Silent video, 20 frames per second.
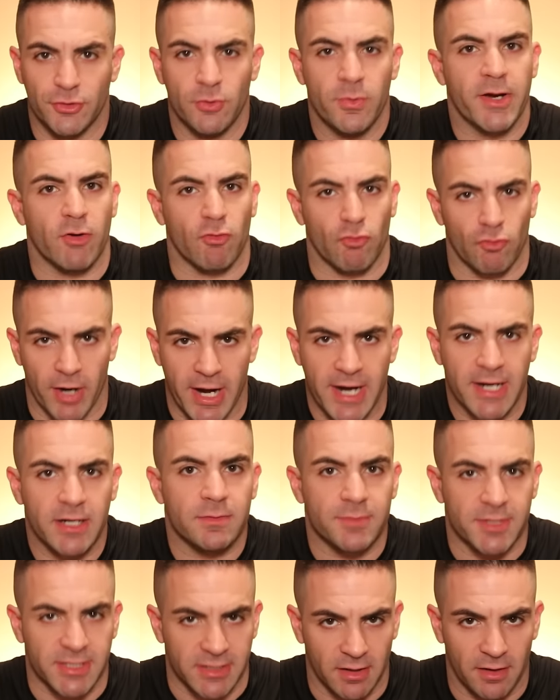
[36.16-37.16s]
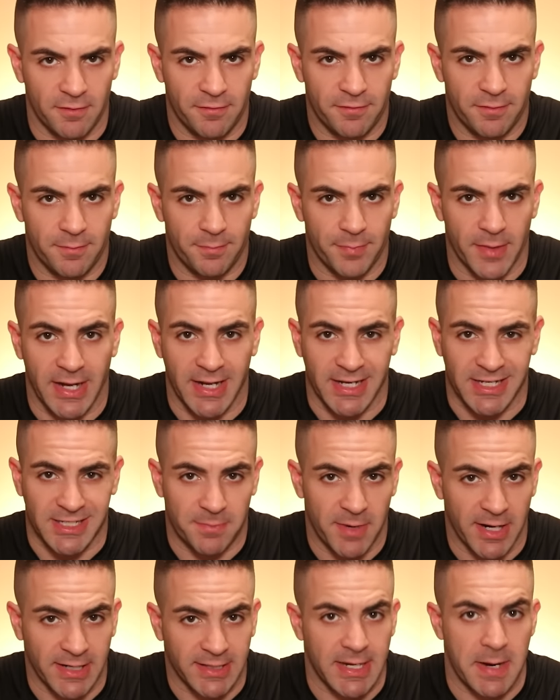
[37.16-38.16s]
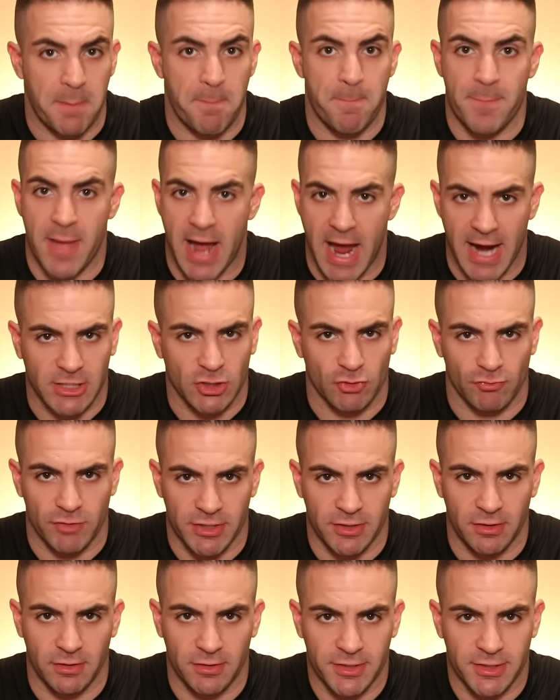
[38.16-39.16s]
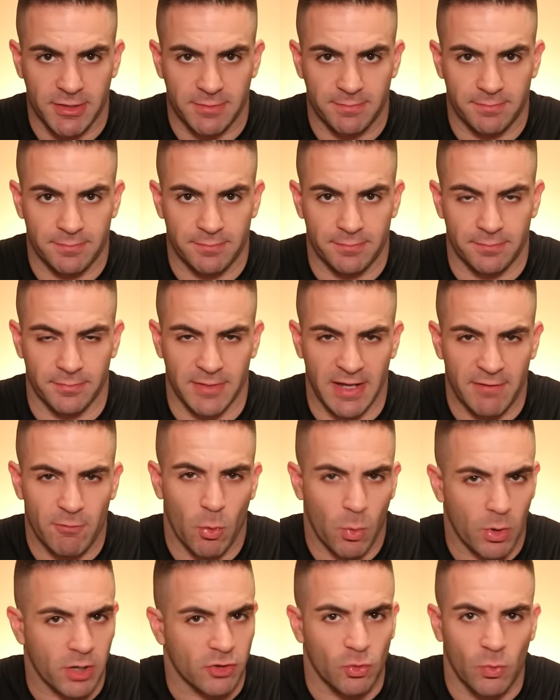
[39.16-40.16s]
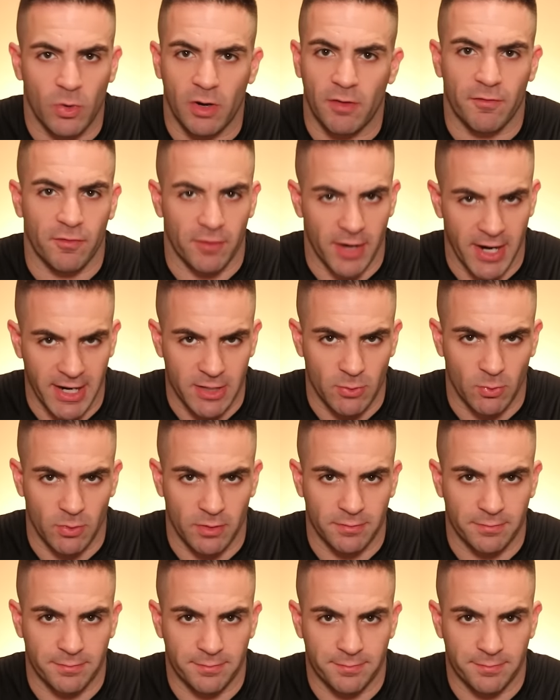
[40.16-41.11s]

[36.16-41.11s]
Doing random stuff and expecting max results never worked well for anyone.